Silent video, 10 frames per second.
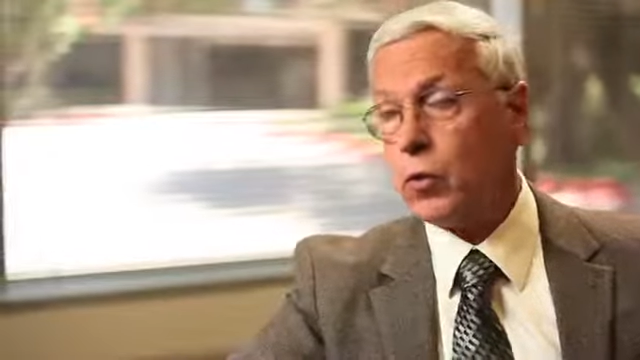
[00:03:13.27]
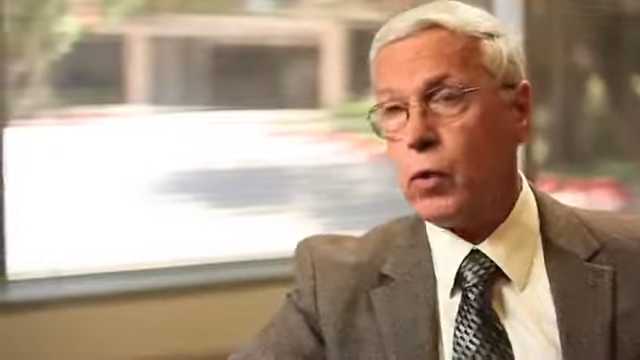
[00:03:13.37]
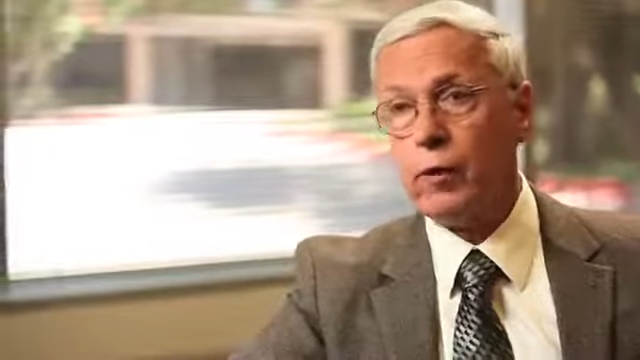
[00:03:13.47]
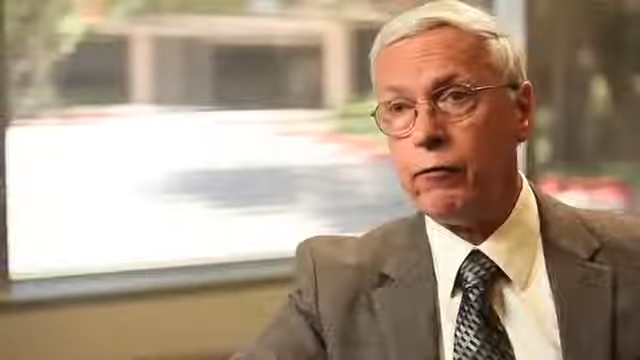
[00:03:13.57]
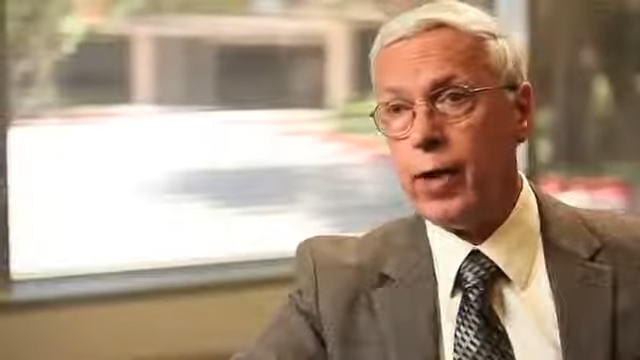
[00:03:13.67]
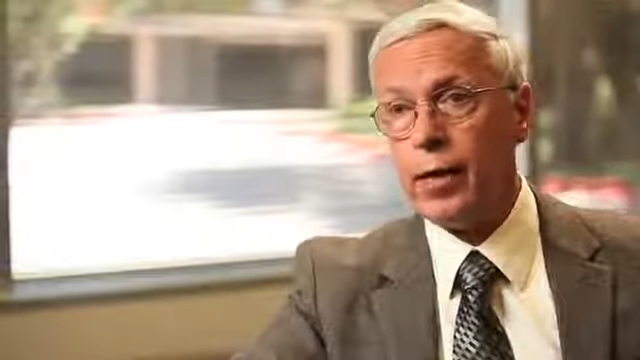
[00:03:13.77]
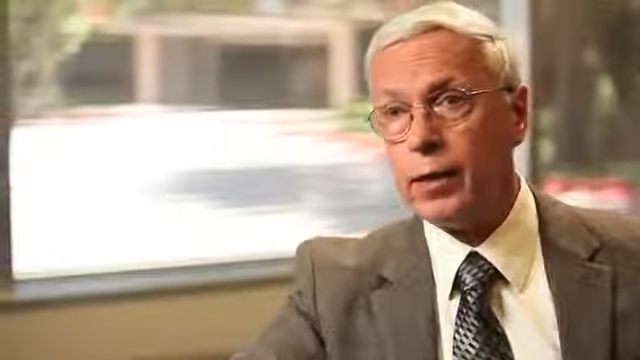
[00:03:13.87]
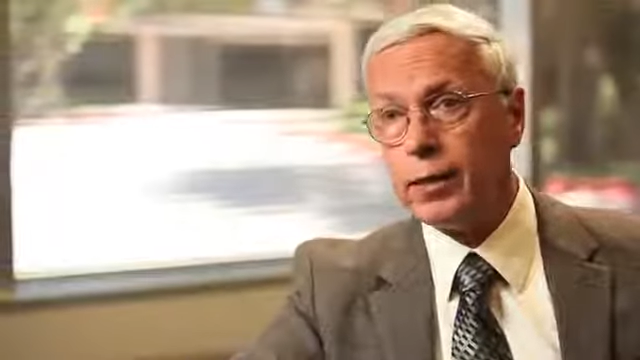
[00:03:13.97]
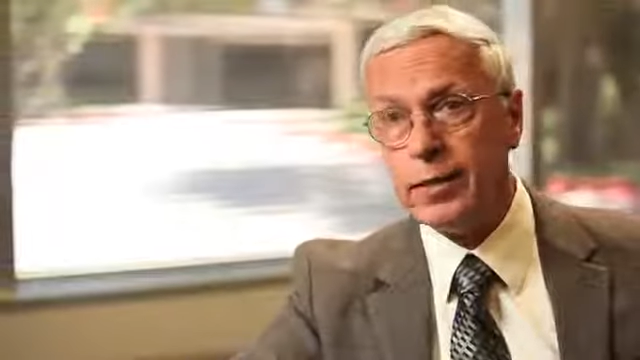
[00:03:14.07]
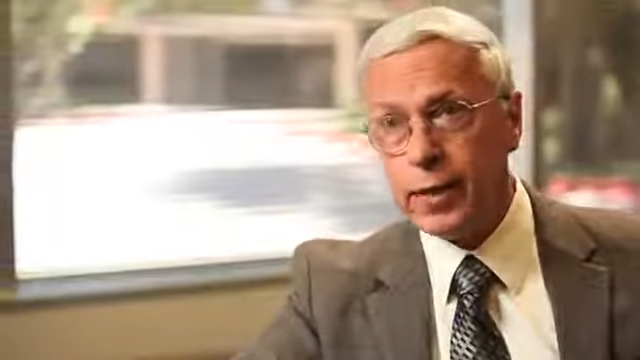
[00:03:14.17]
quite
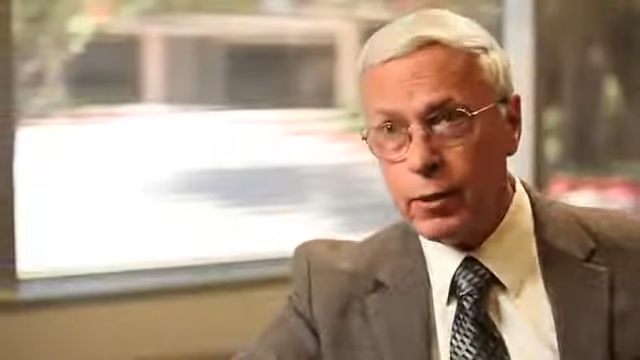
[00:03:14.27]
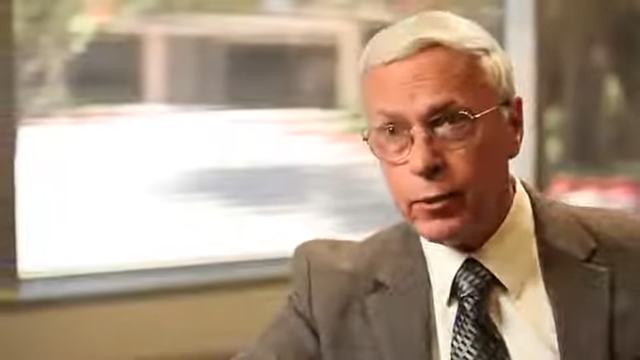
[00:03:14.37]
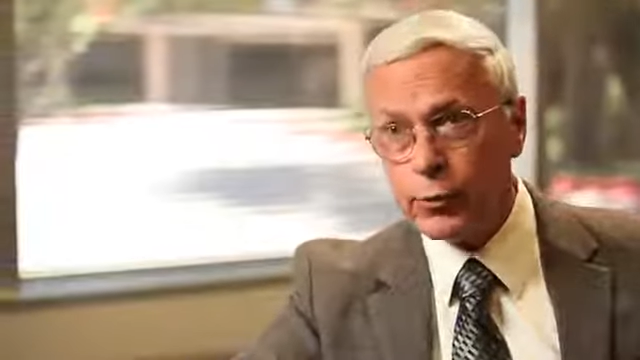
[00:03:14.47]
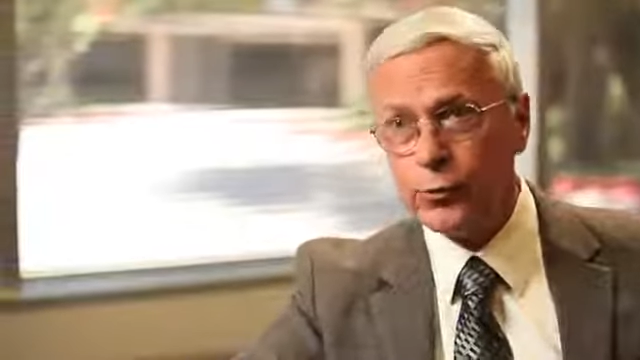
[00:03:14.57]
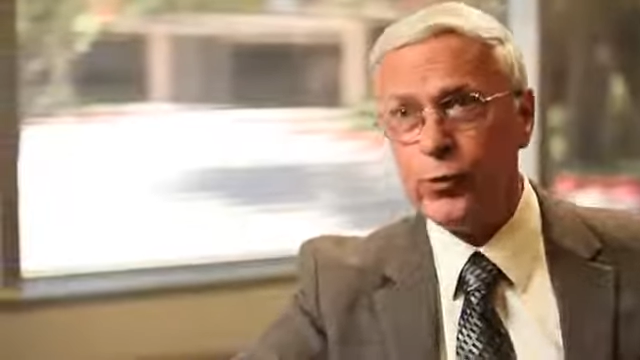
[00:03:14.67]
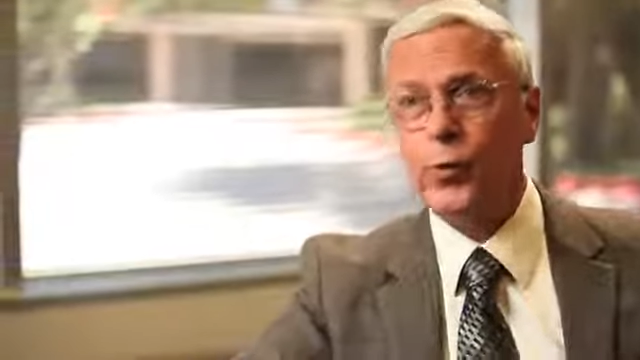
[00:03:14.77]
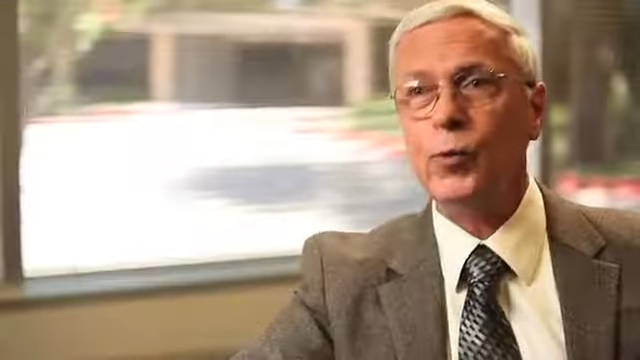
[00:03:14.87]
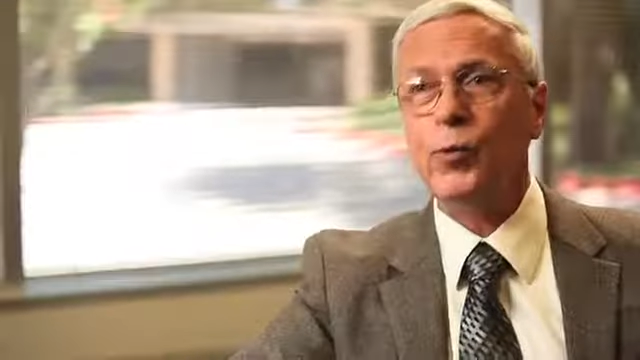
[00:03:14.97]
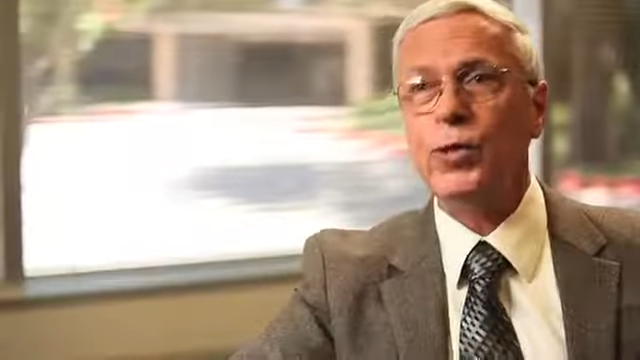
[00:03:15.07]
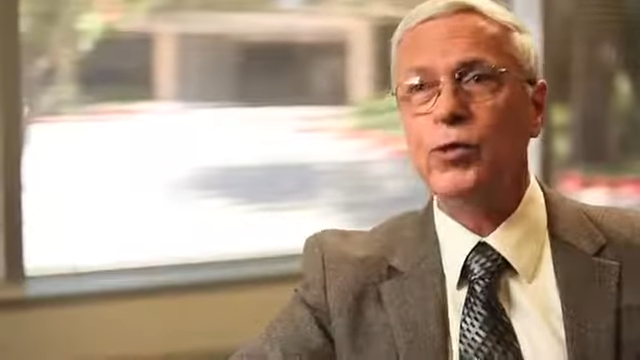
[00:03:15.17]
frankly, essential to
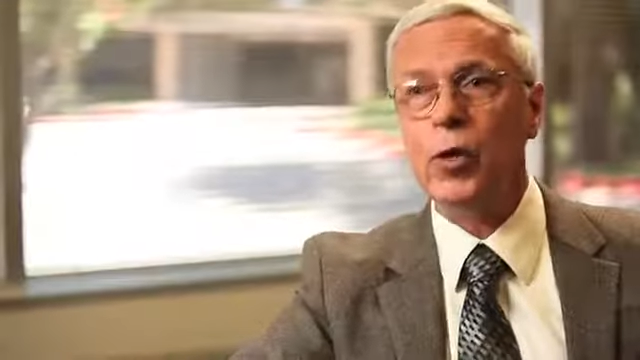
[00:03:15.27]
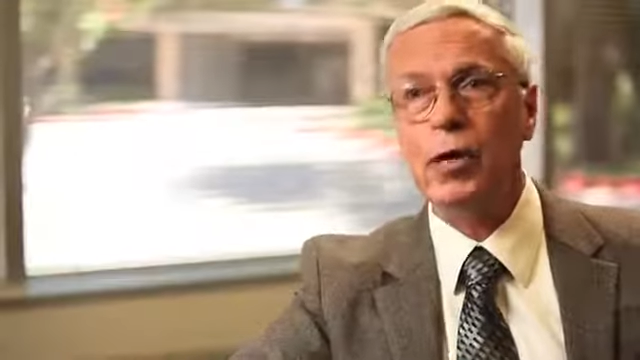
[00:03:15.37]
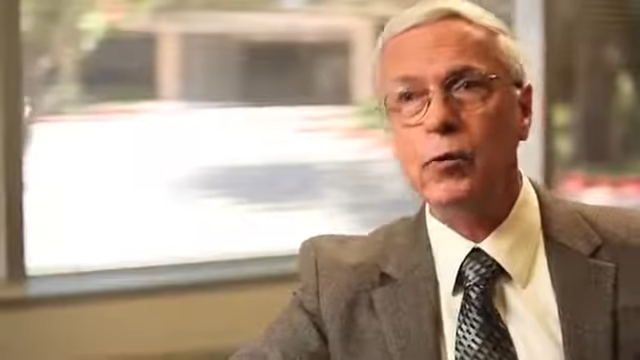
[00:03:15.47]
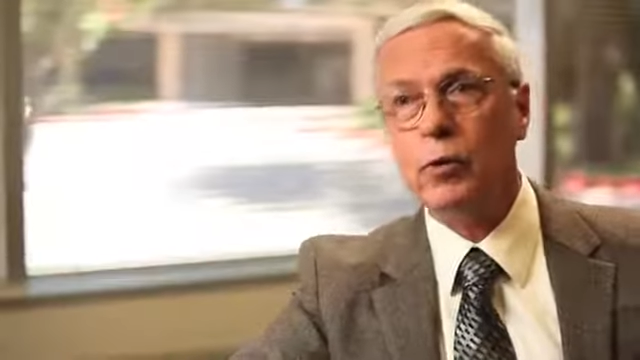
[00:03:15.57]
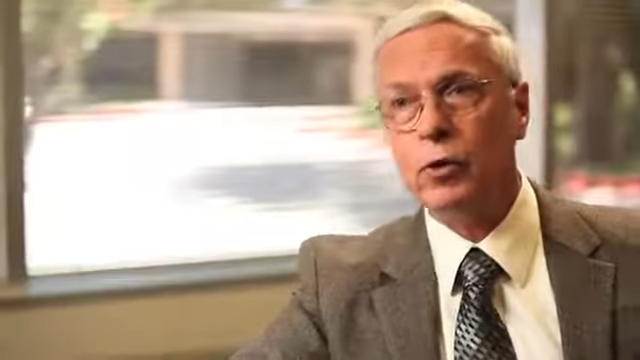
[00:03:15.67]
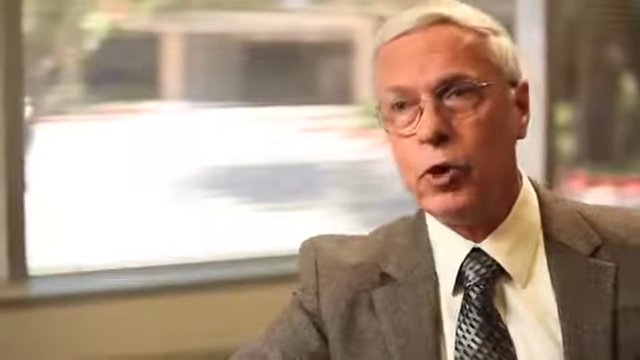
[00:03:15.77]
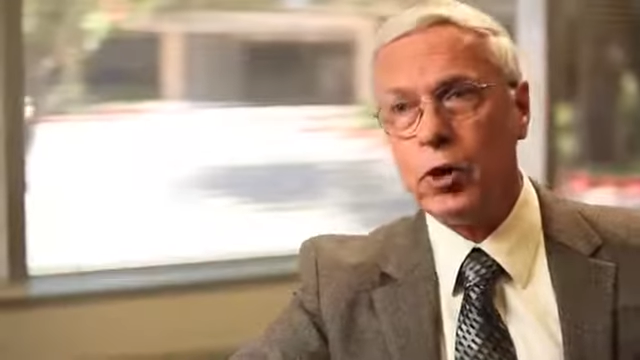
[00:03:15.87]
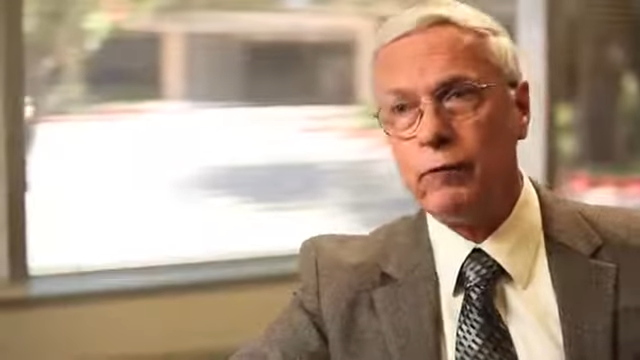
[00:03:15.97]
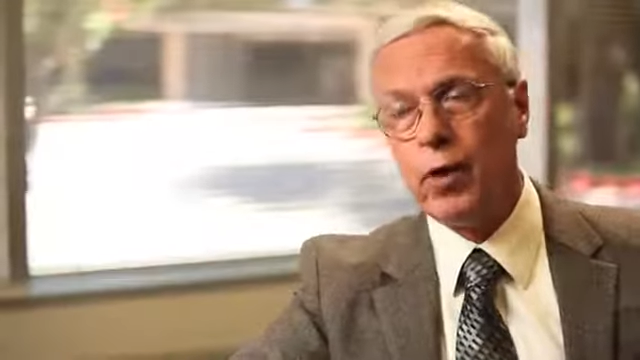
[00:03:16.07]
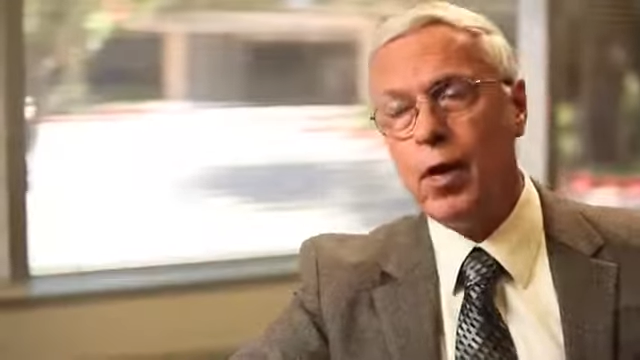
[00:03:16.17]
what we're trying to
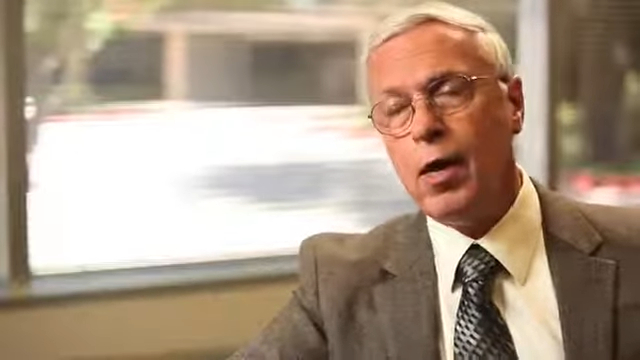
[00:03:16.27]
achieve.